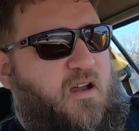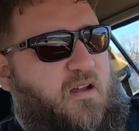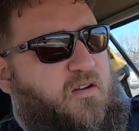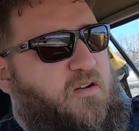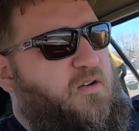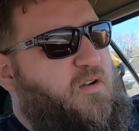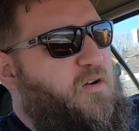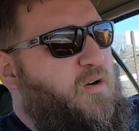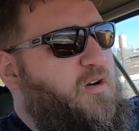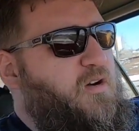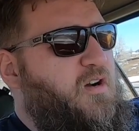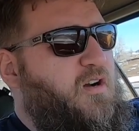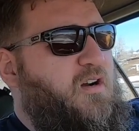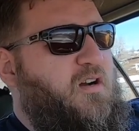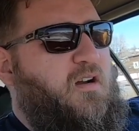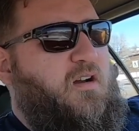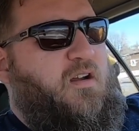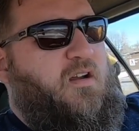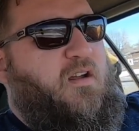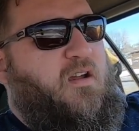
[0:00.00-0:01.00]
New Yorker,
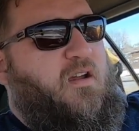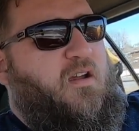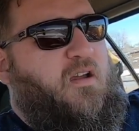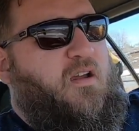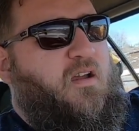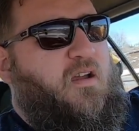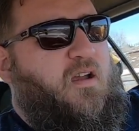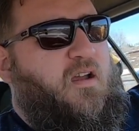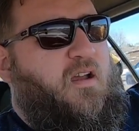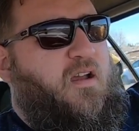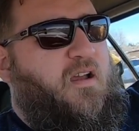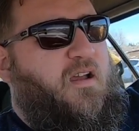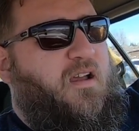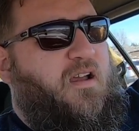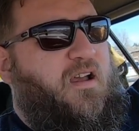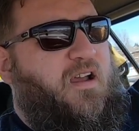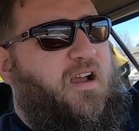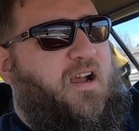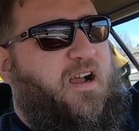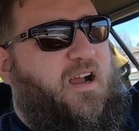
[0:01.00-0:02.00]

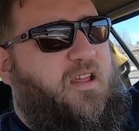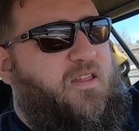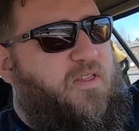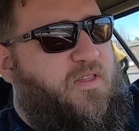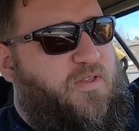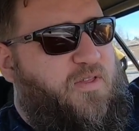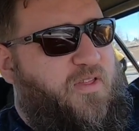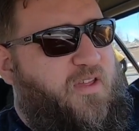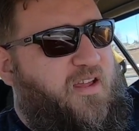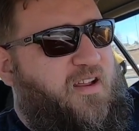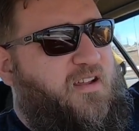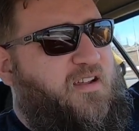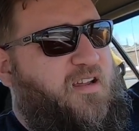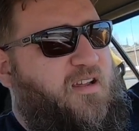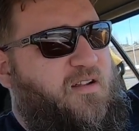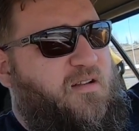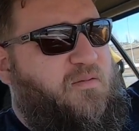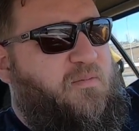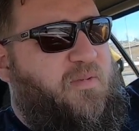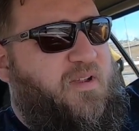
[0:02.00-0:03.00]
I think
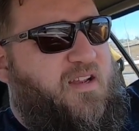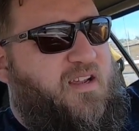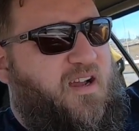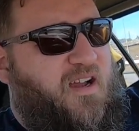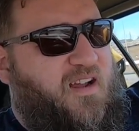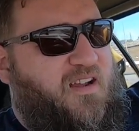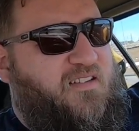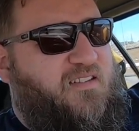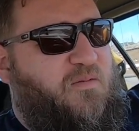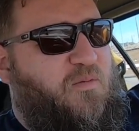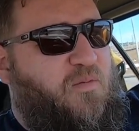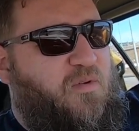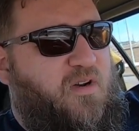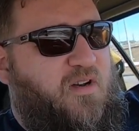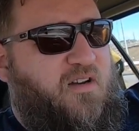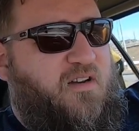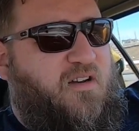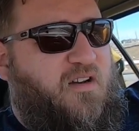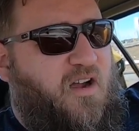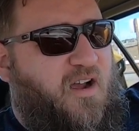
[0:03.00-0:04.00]
because it
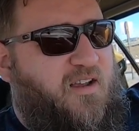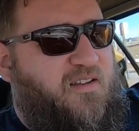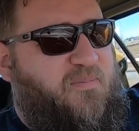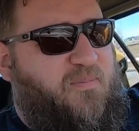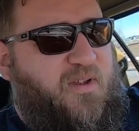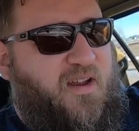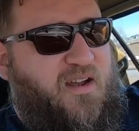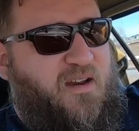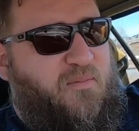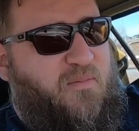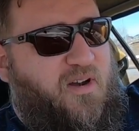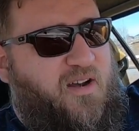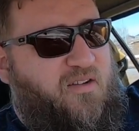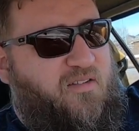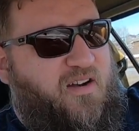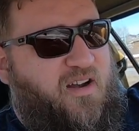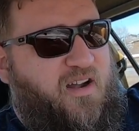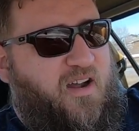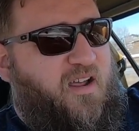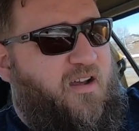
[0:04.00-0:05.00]
wouldn't cost me any money
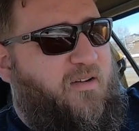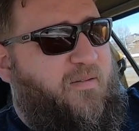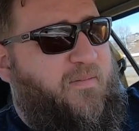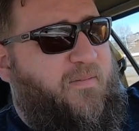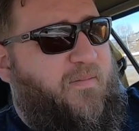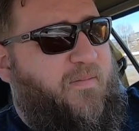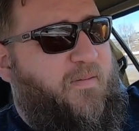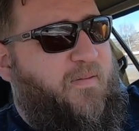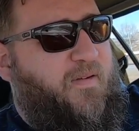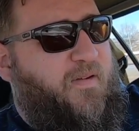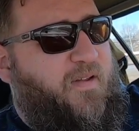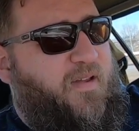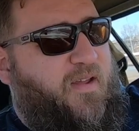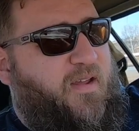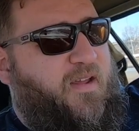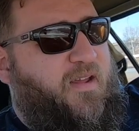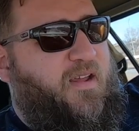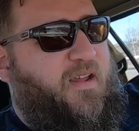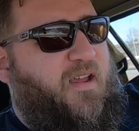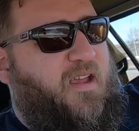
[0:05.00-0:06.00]
right now,
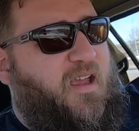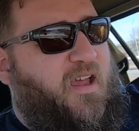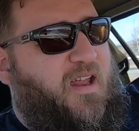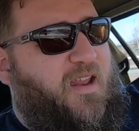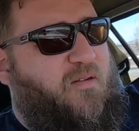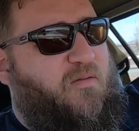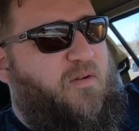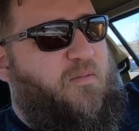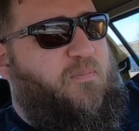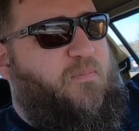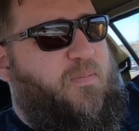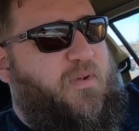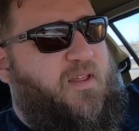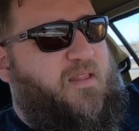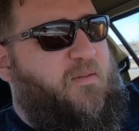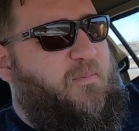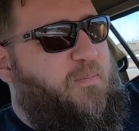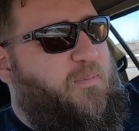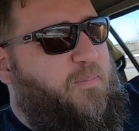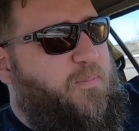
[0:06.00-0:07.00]
and it would be
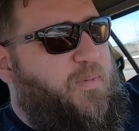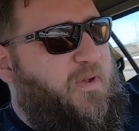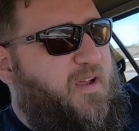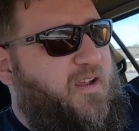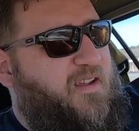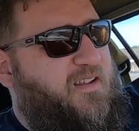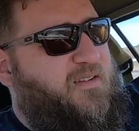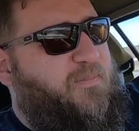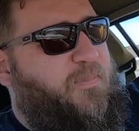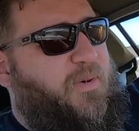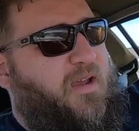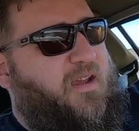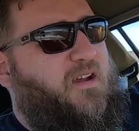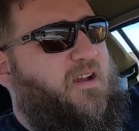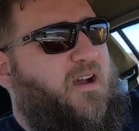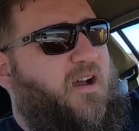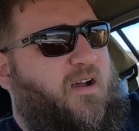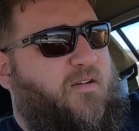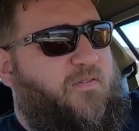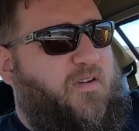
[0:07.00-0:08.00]
the biggest
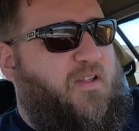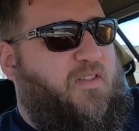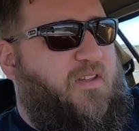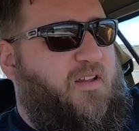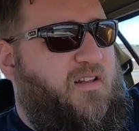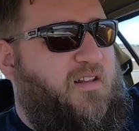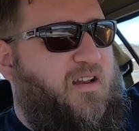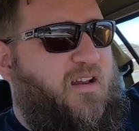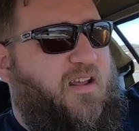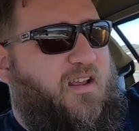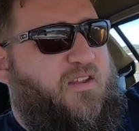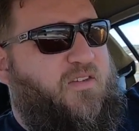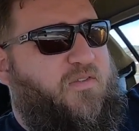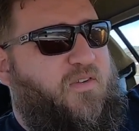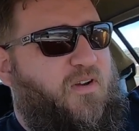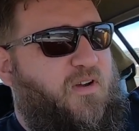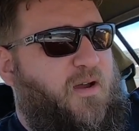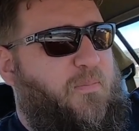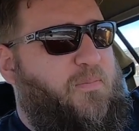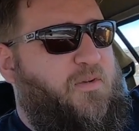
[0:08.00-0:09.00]
payoff, I think, the next
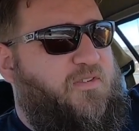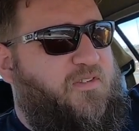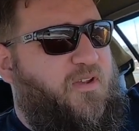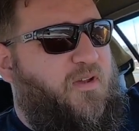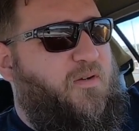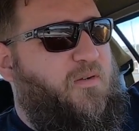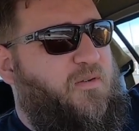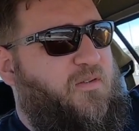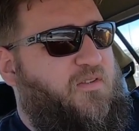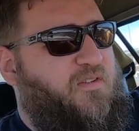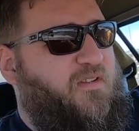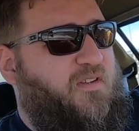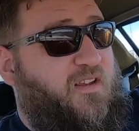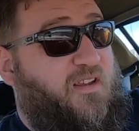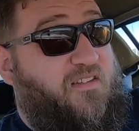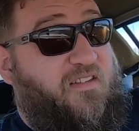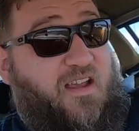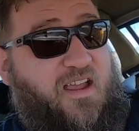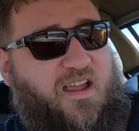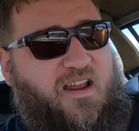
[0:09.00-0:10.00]
few episodes,
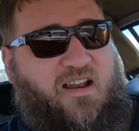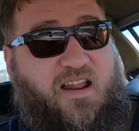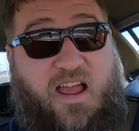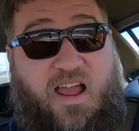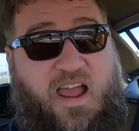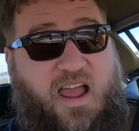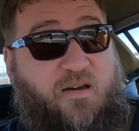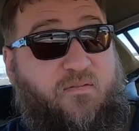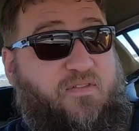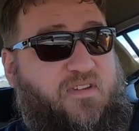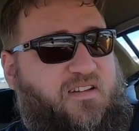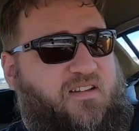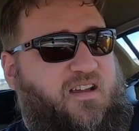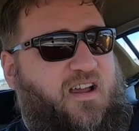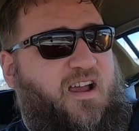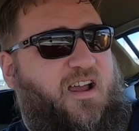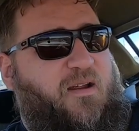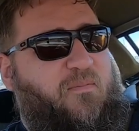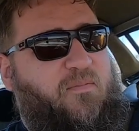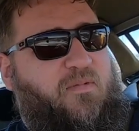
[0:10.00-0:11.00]
because I have the
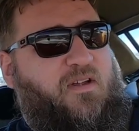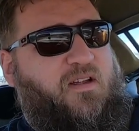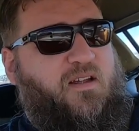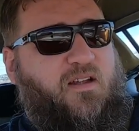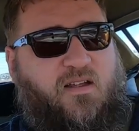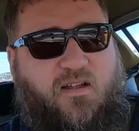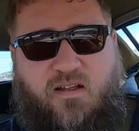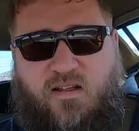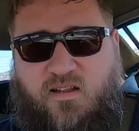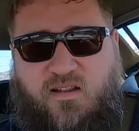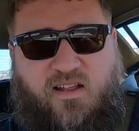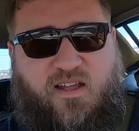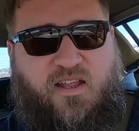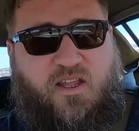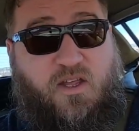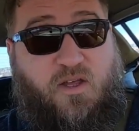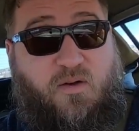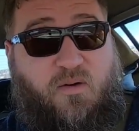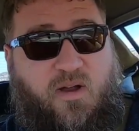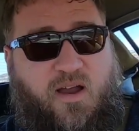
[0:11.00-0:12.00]
time.
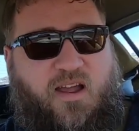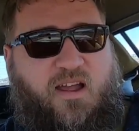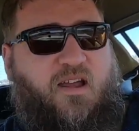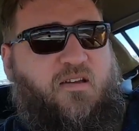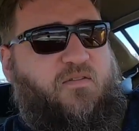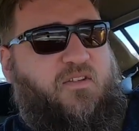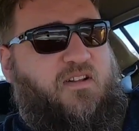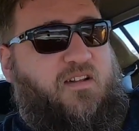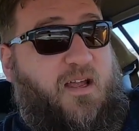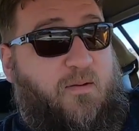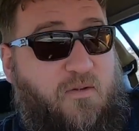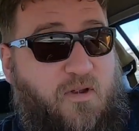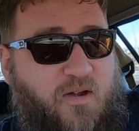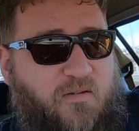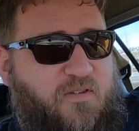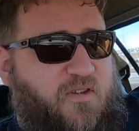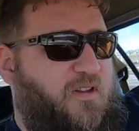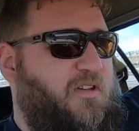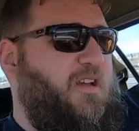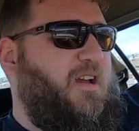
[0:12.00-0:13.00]
Like you, I have the time. You
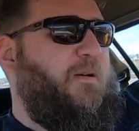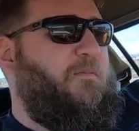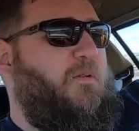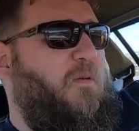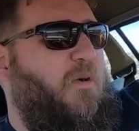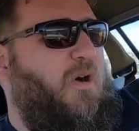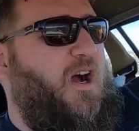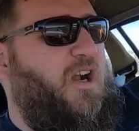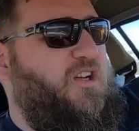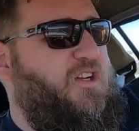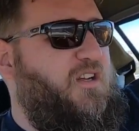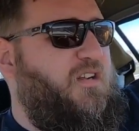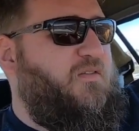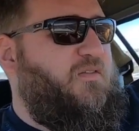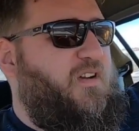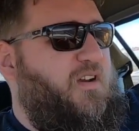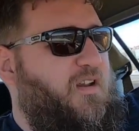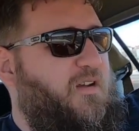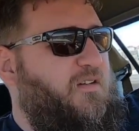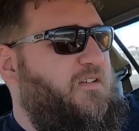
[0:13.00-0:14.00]
have the time to watch these
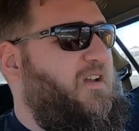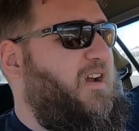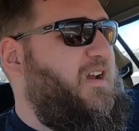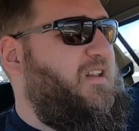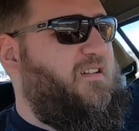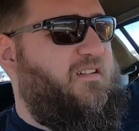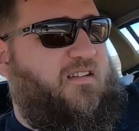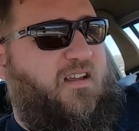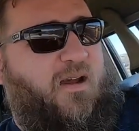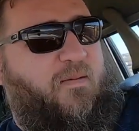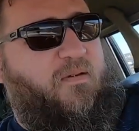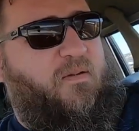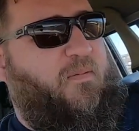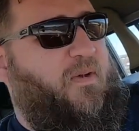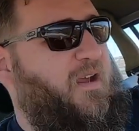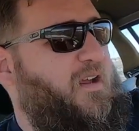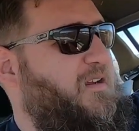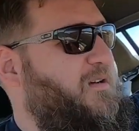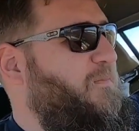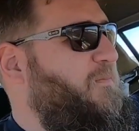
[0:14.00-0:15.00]
videos. I got the time to
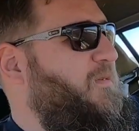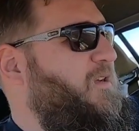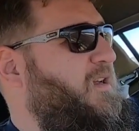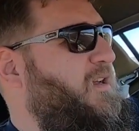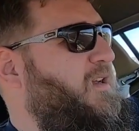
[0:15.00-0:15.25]
make them.